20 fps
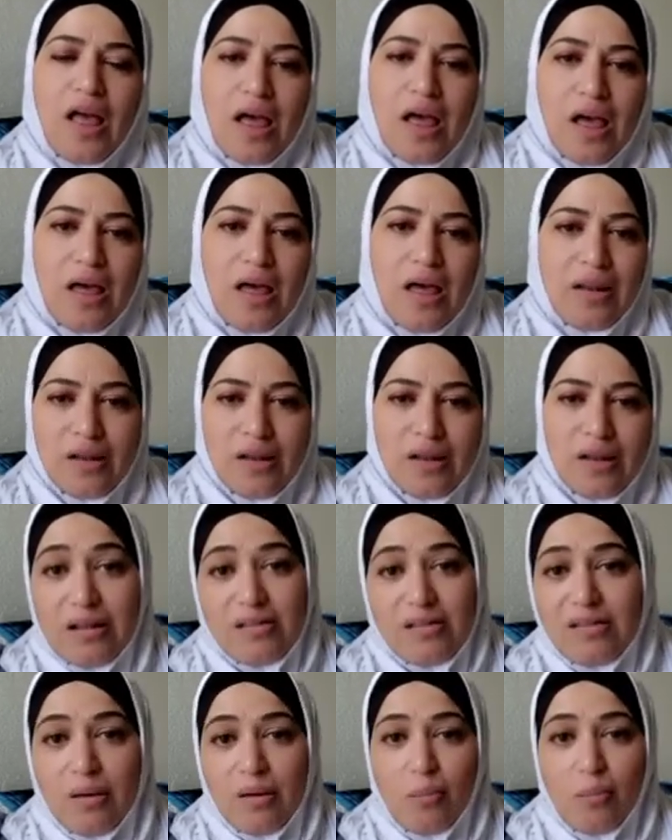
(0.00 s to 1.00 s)
and
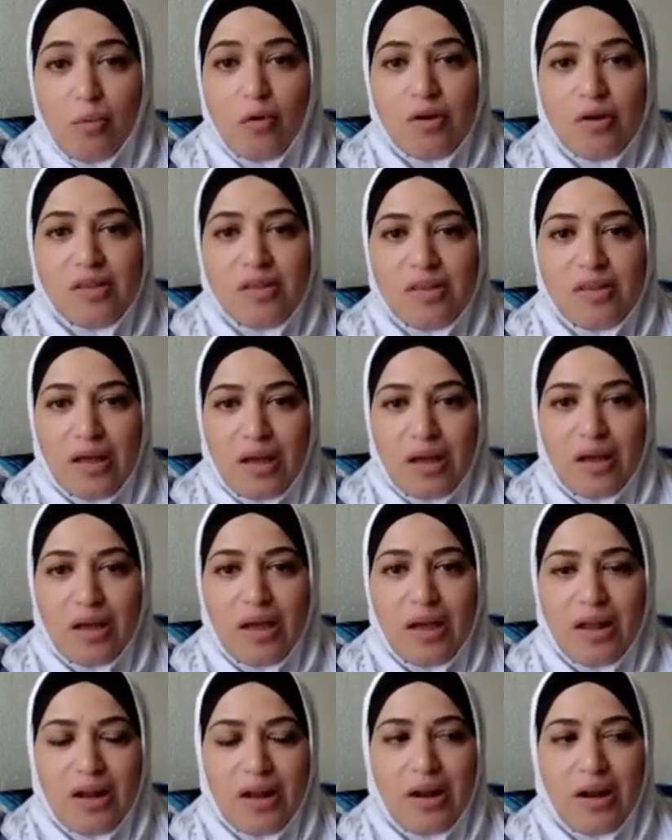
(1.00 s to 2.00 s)
that's the important thing
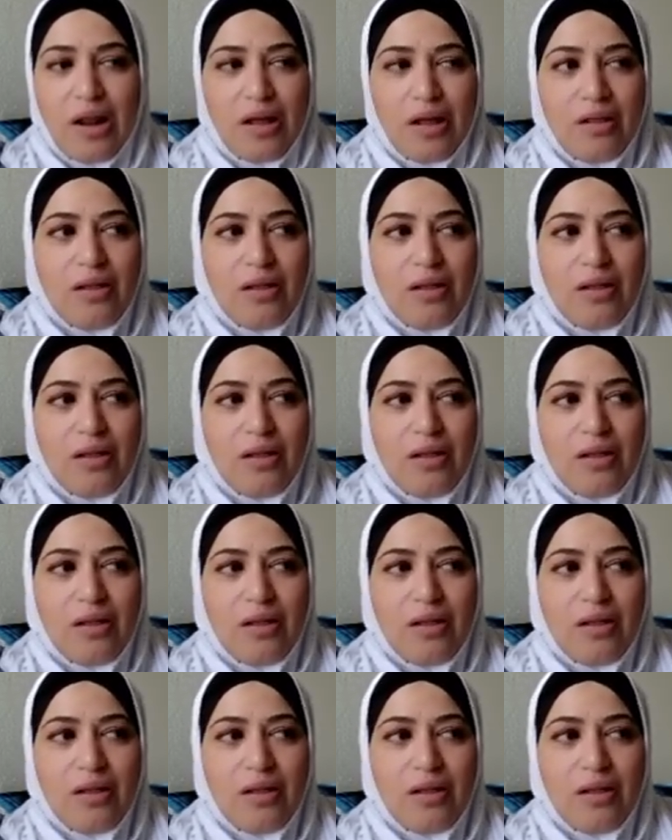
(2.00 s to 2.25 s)
and